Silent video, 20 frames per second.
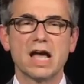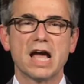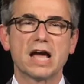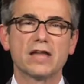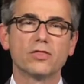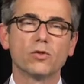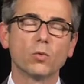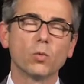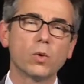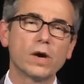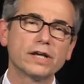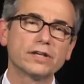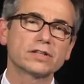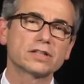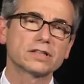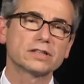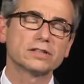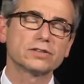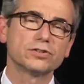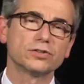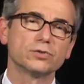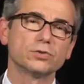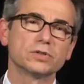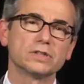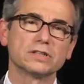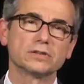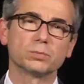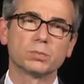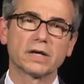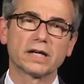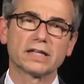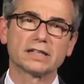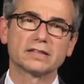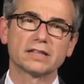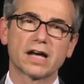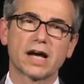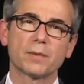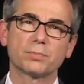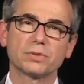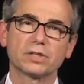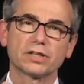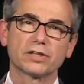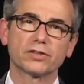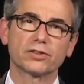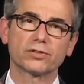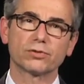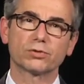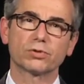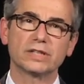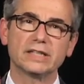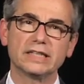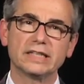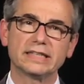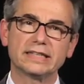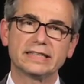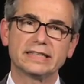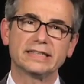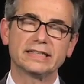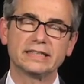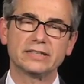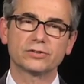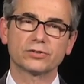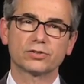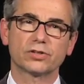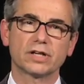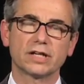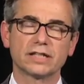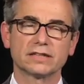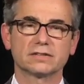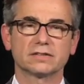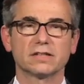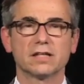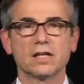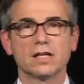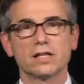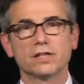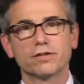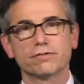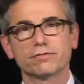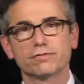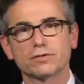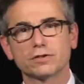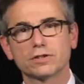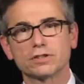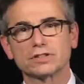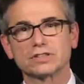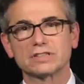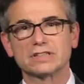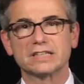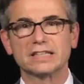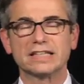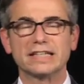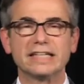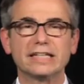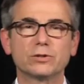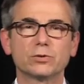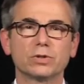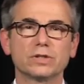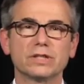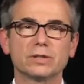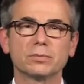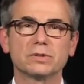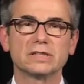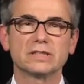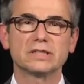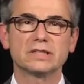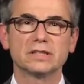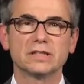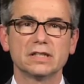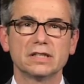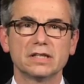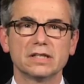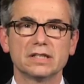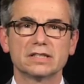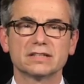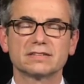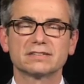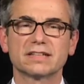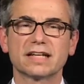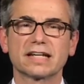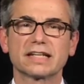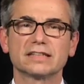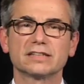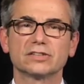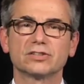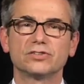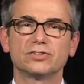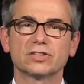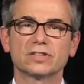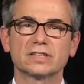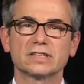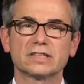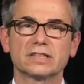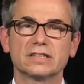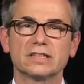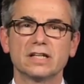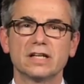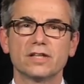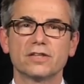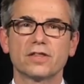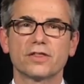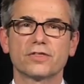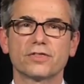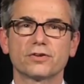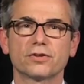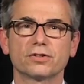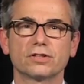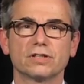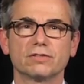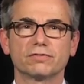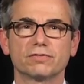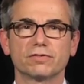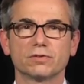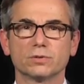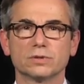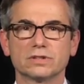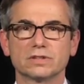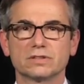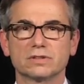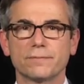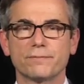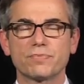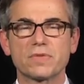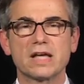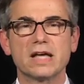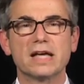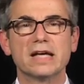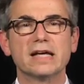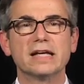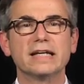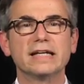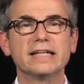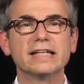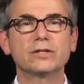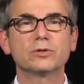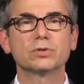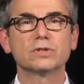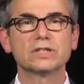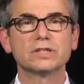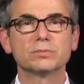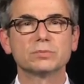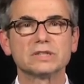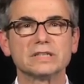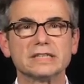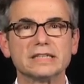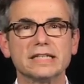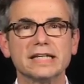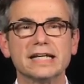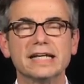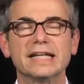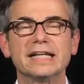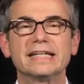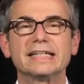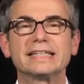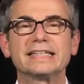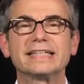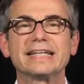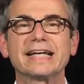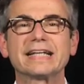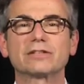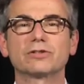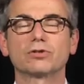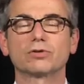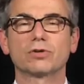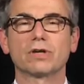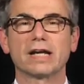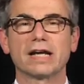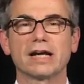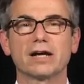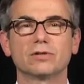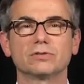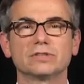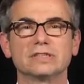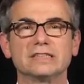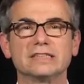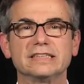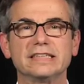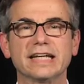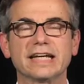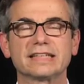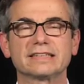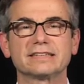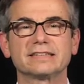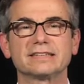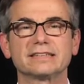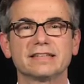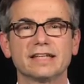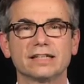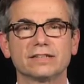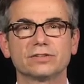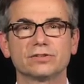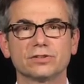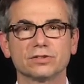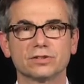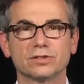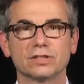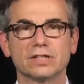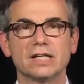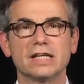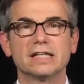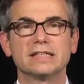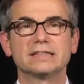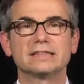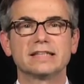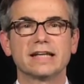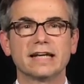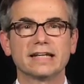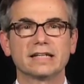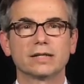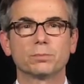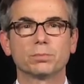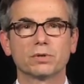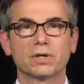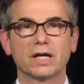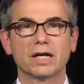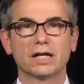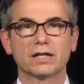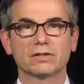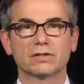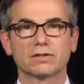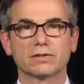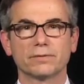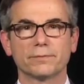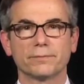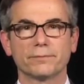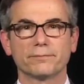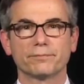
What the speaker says: And the way you're going to do it is by adopting 3 key traits. The first, equanimity. The second, agility. The third, influence. Equanimity. Get grounded, get centered, take a breath.